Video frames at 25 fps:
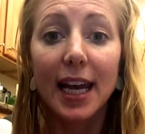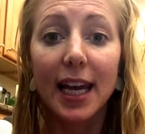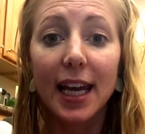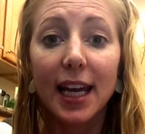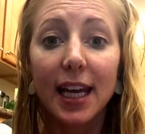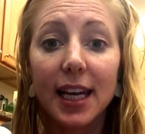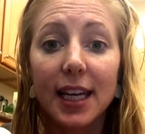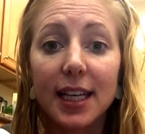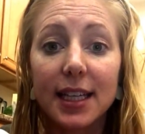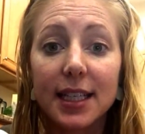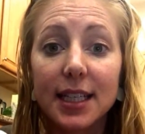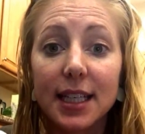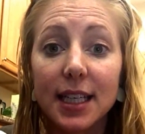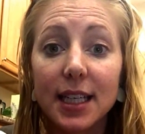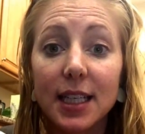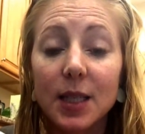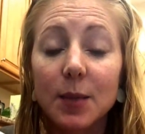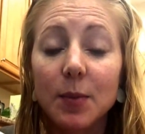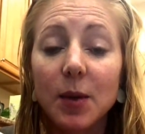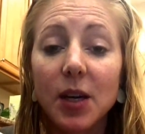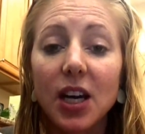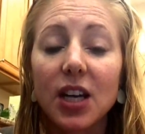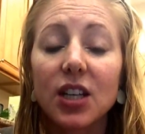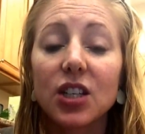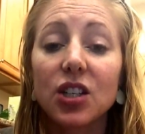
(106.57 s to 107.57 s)
it is
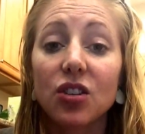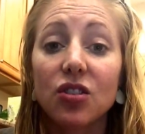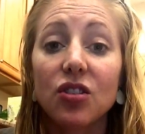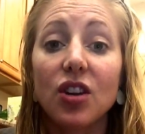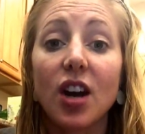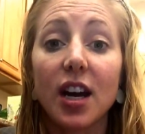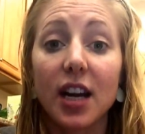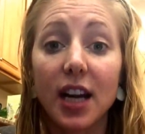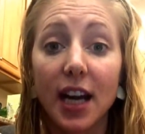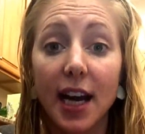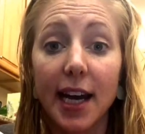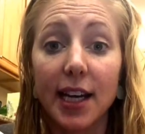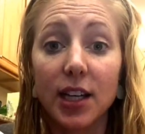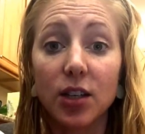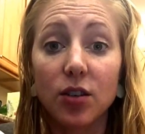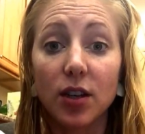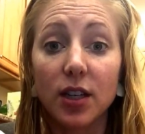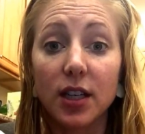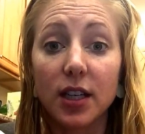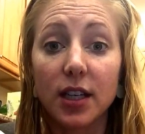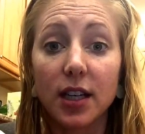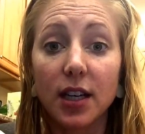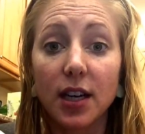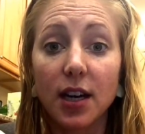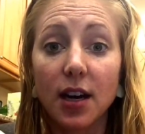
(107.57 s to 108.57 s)
because they're not
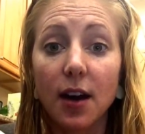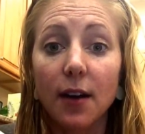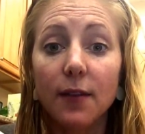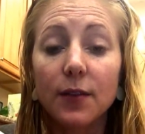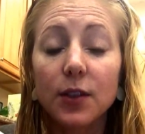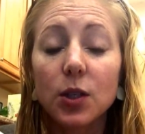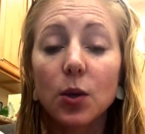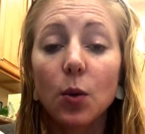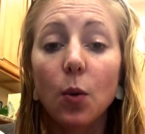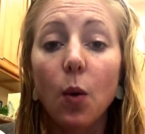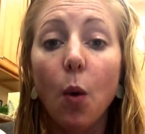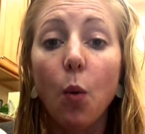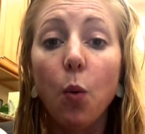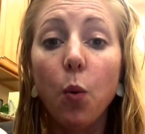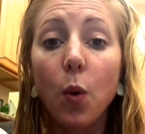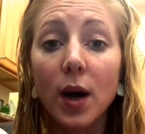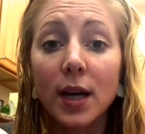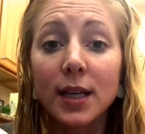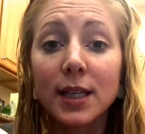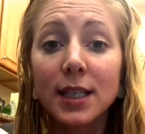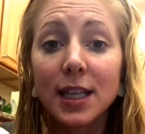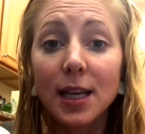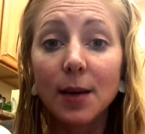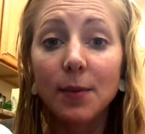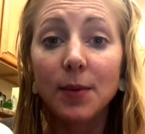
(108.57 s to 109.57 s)
hydrated enough. So
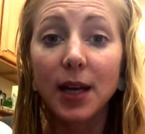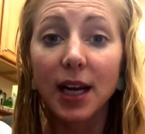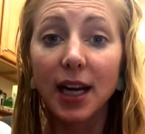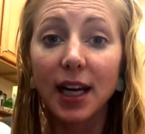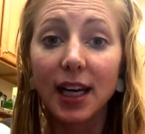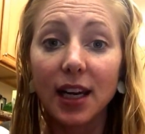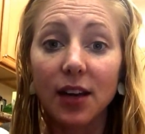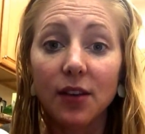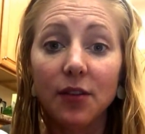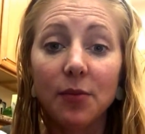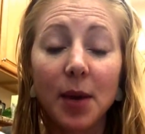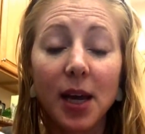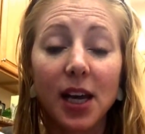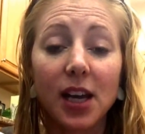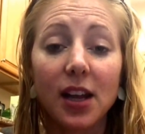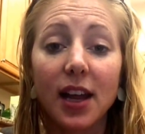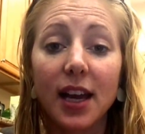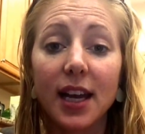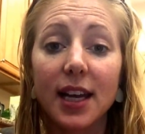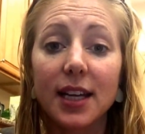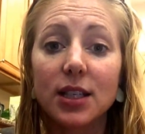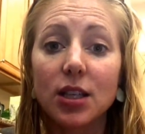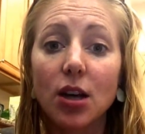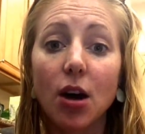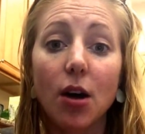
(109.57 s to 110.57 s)
one tip that I give my
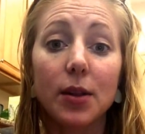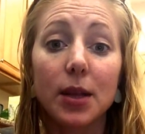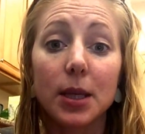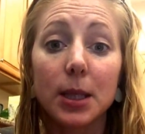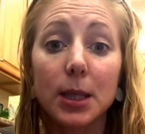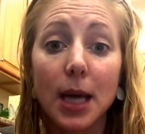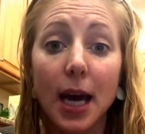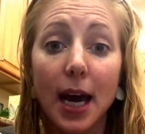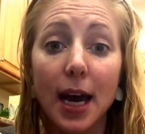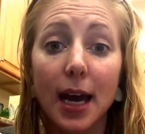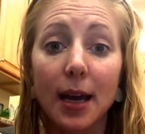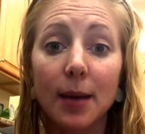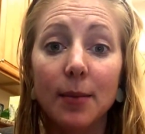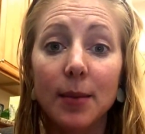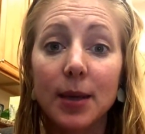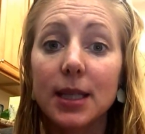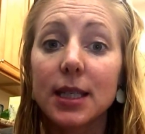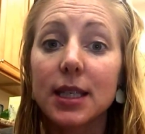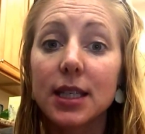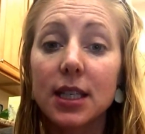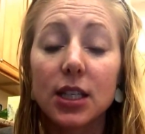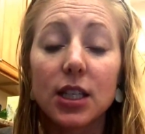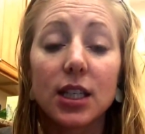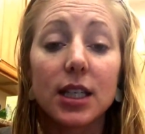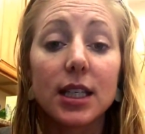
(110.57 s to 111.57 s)
clients all the time
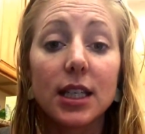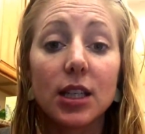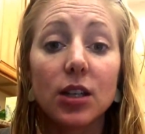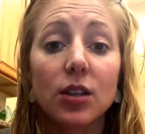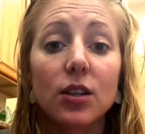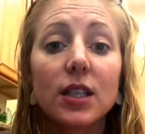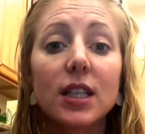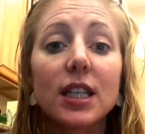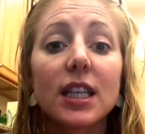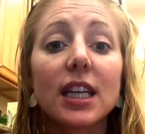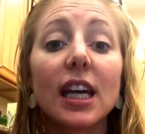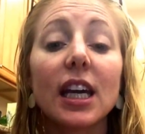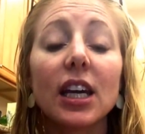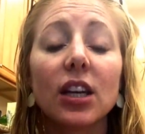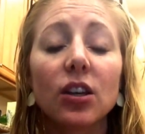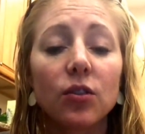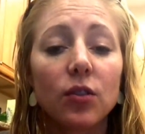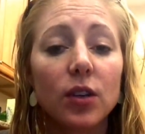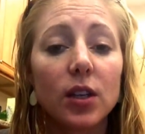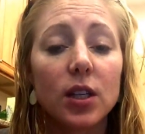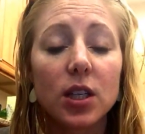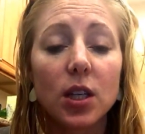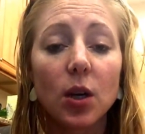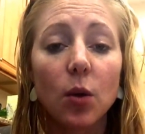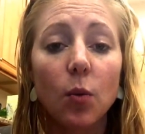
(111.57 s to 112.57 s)
is to seriously
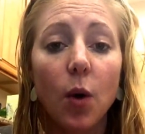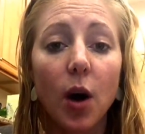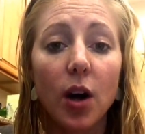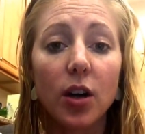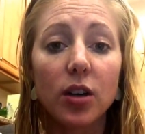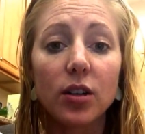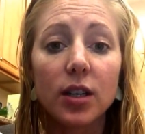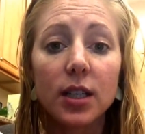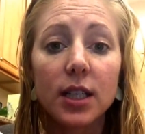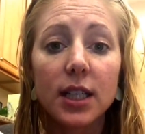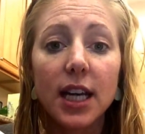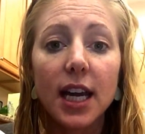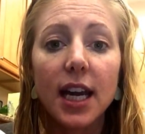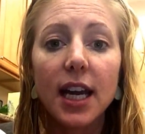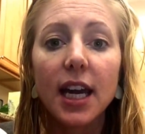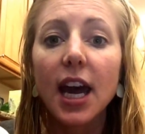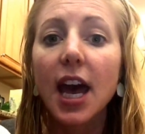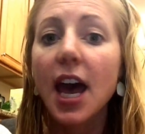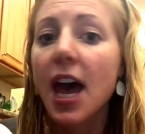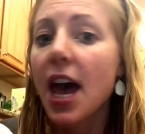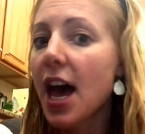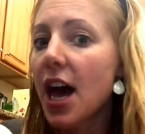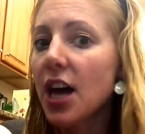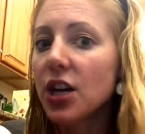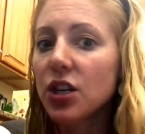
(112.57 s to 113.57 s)
increase their water intake
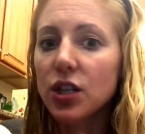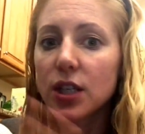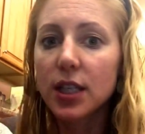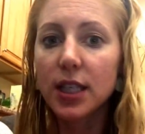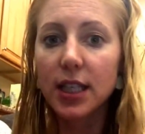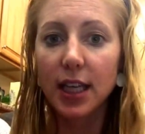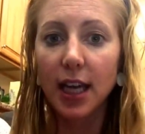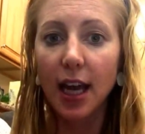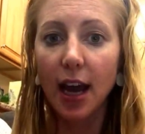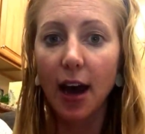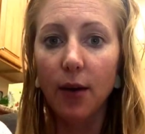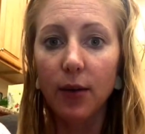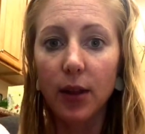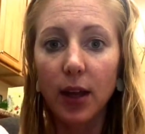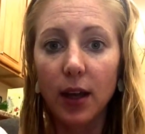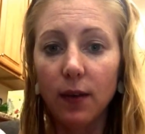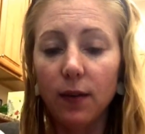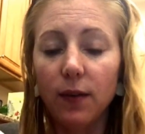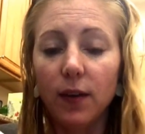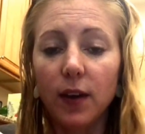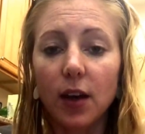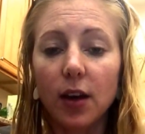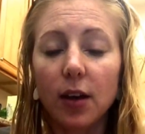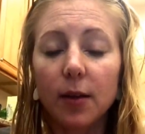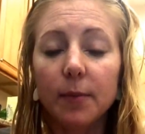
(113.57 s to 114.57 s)
and just see how they
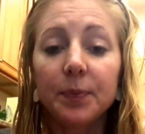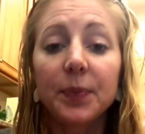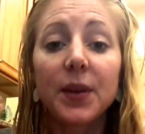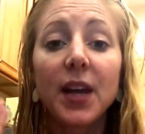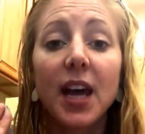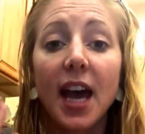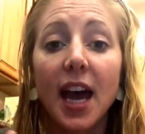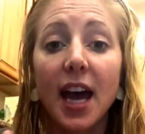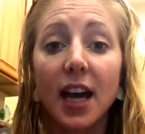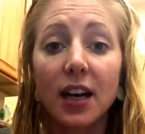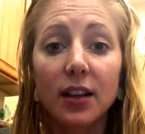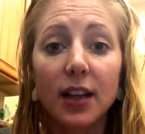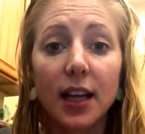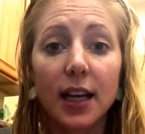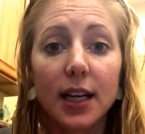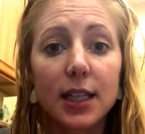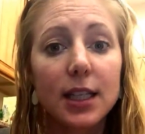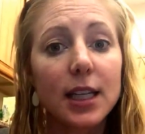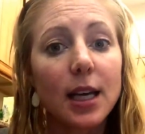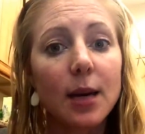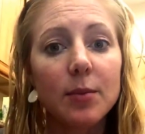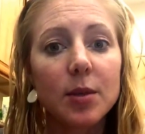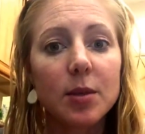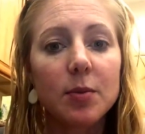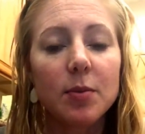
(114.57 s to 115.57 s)
feel. And a lot of
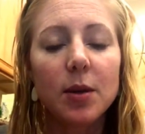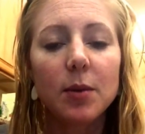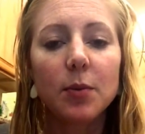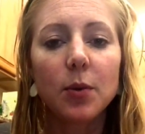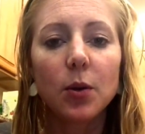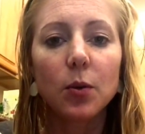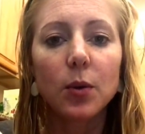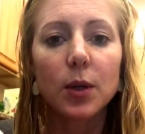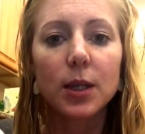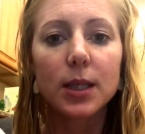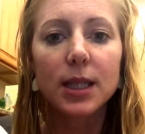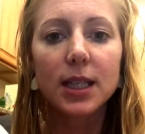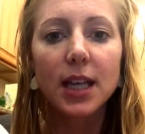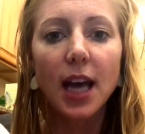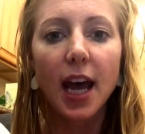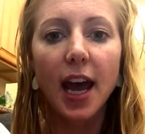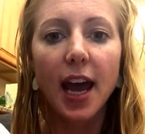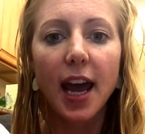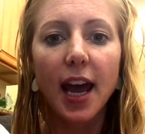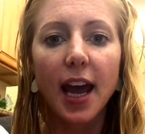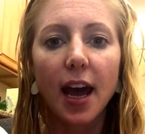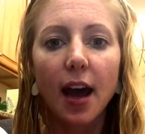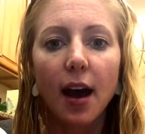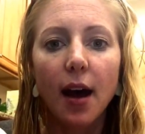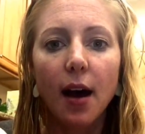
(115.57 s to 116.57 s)
times people will
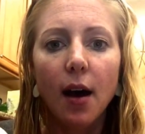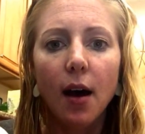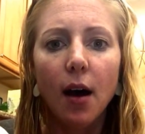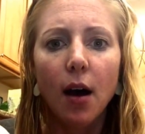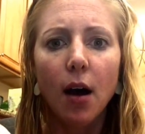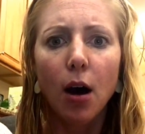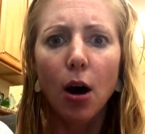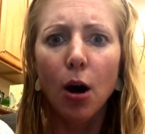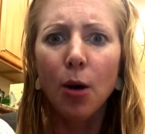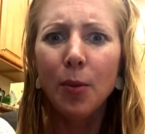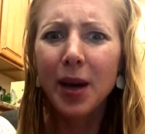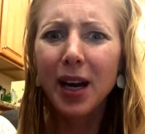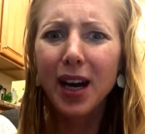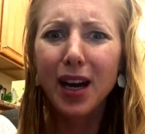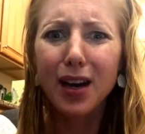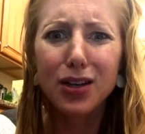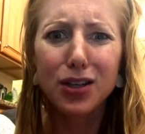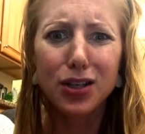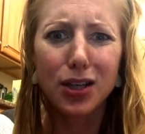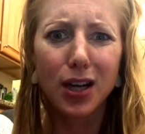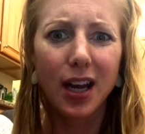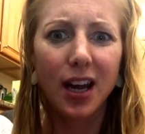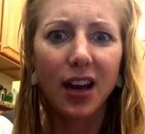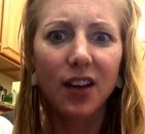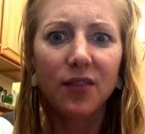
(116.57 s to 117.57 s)
say, oh my
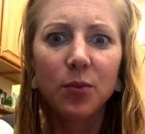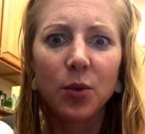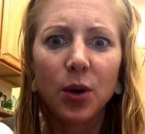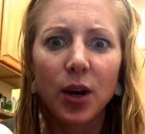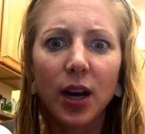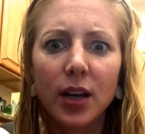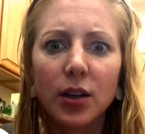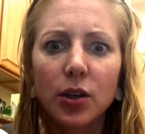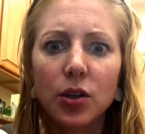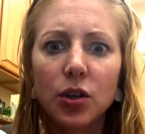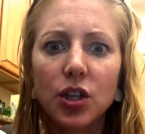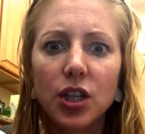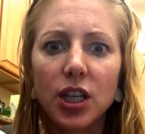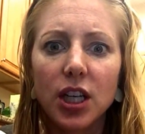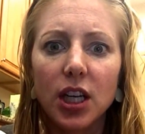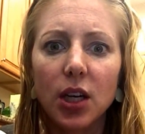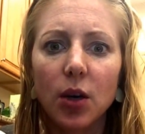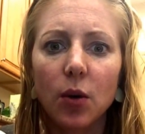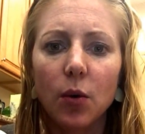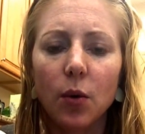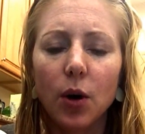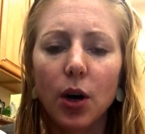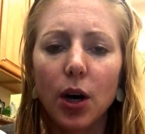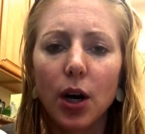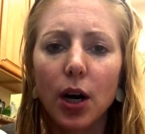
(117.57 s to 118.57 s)
gosh, I have more energy,
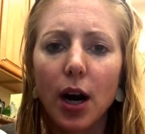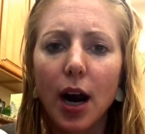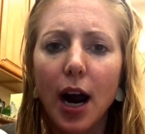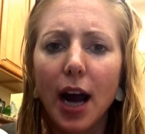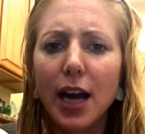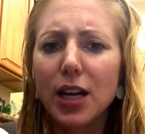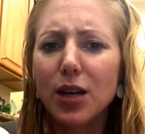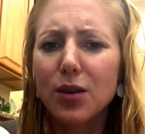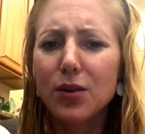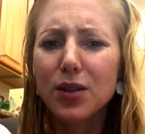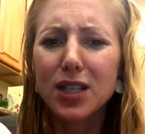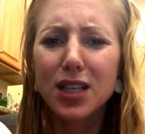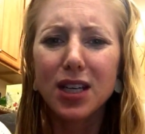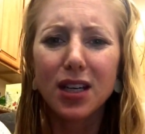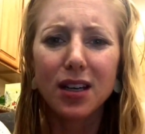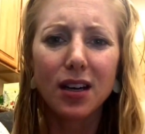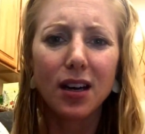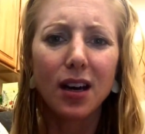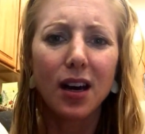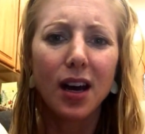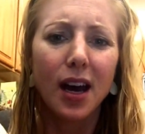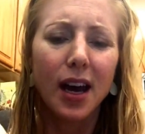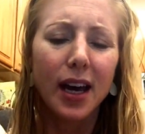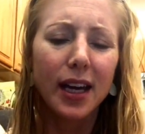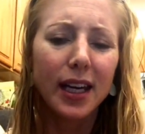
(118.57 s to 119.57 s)
or I used to
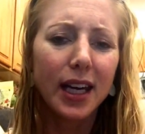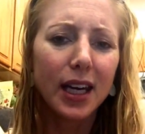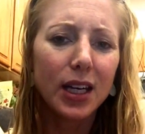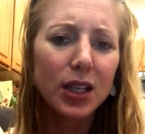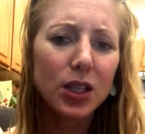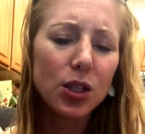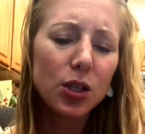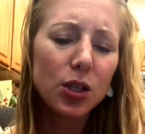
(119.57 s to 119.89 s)
get